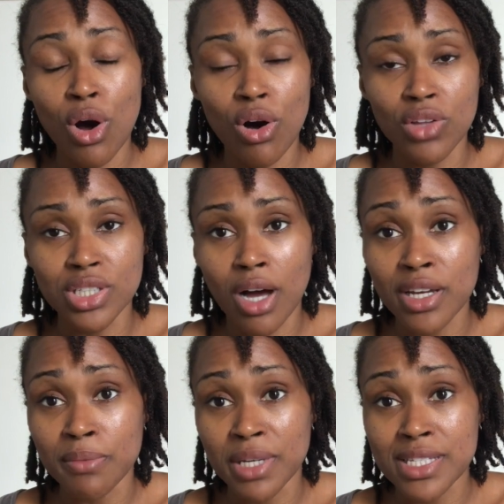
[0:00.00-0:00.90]
all the
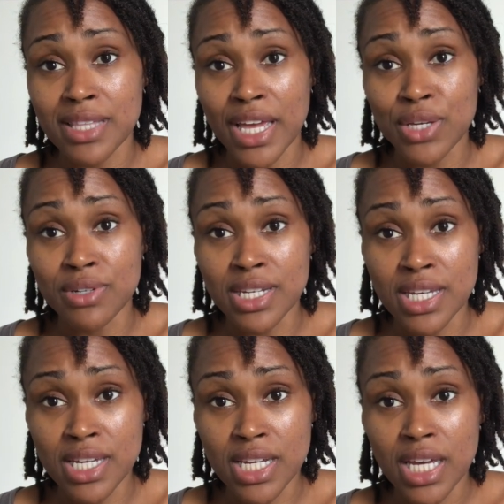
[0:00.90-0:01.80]
documents that you
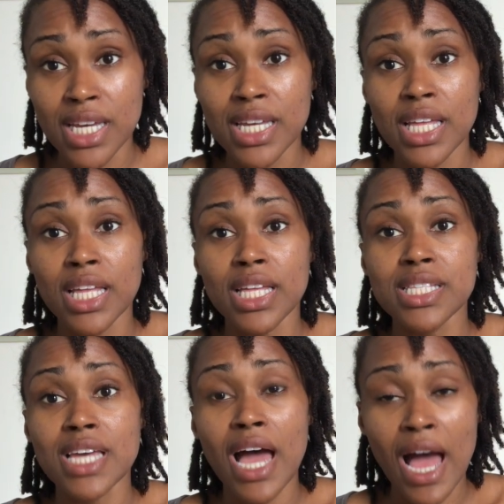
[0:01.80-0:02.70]
need
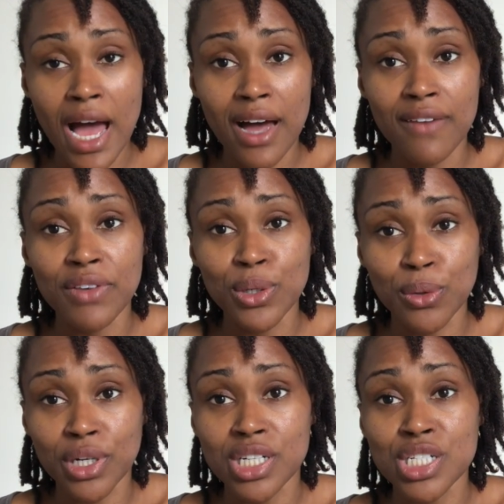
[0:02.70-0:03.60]
to have in
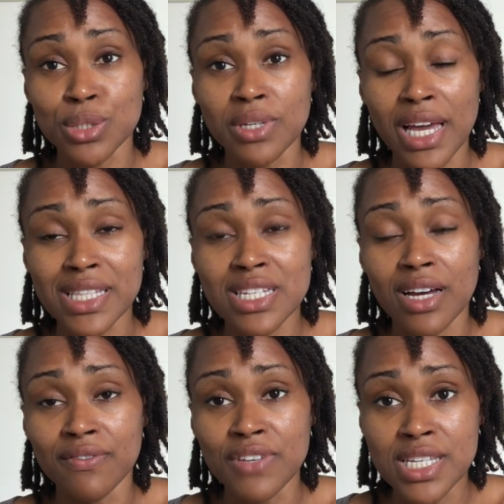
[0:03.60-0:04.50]
order to get
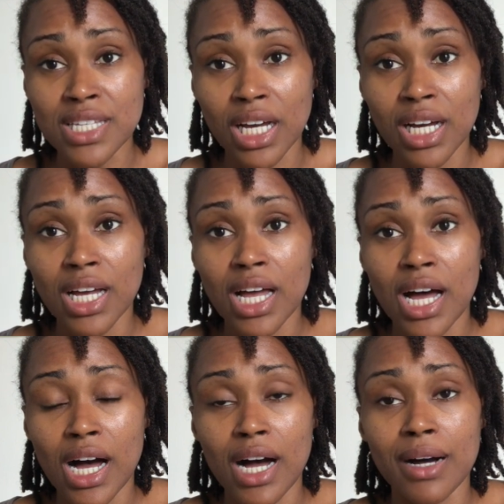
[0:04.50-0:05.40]
a visa.
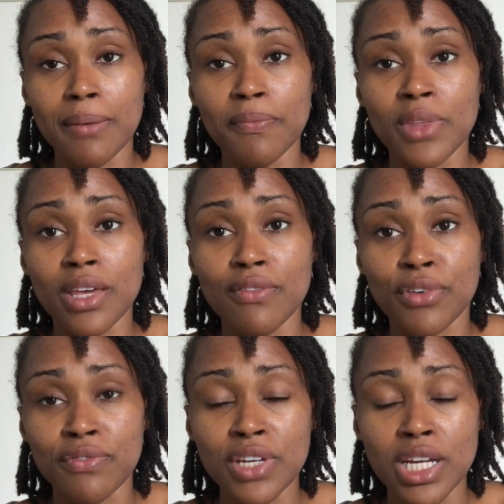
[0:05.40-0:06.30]
For
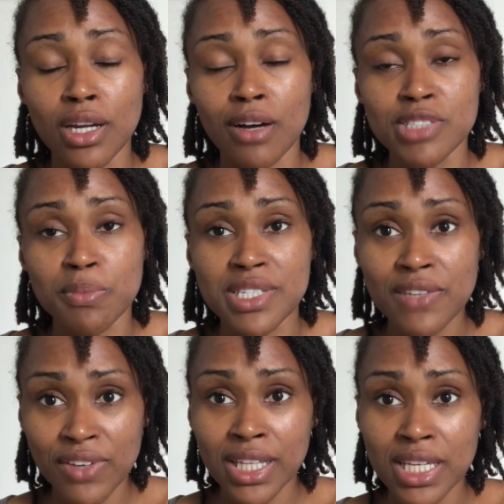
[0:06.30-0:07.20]
Vietnam
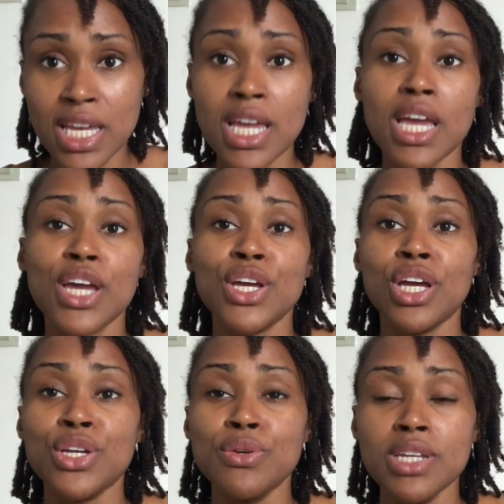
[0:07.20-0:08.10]
specifically,
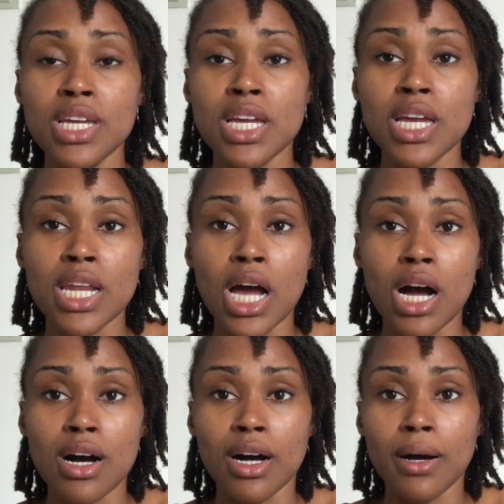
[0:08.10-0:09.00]
you need
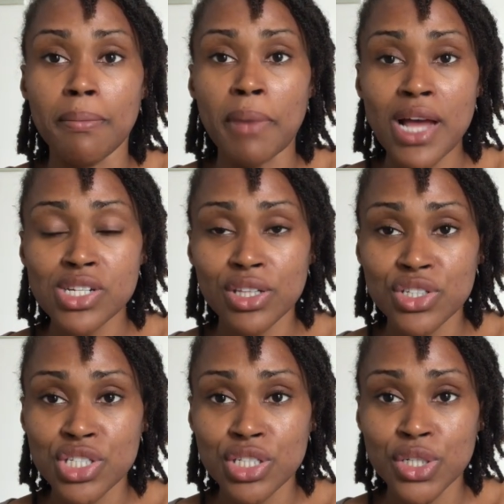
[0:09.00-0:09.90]
a
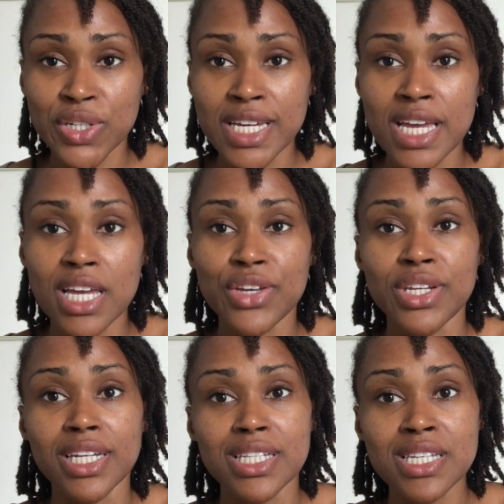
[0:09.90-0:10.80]
bachelor's degree, you
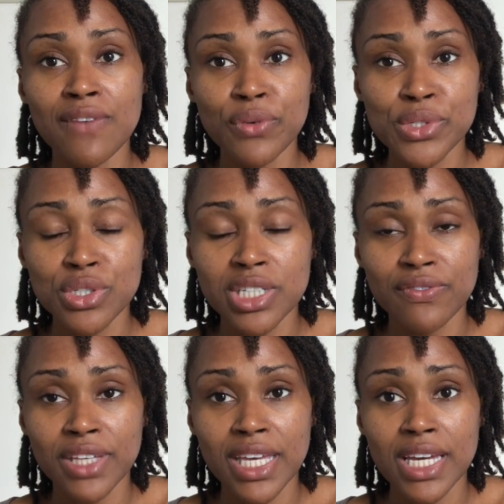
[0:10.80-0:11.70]
need a TOEFL
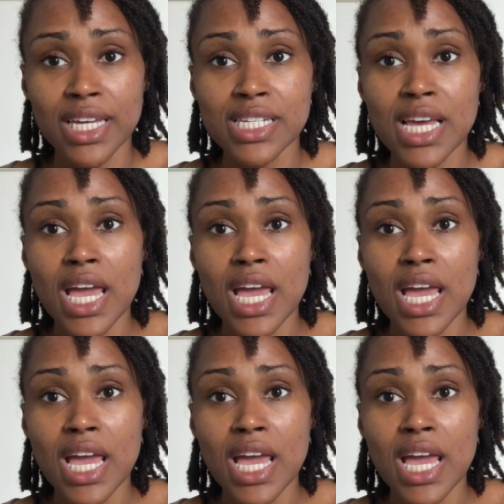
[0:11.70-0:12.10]
certificate,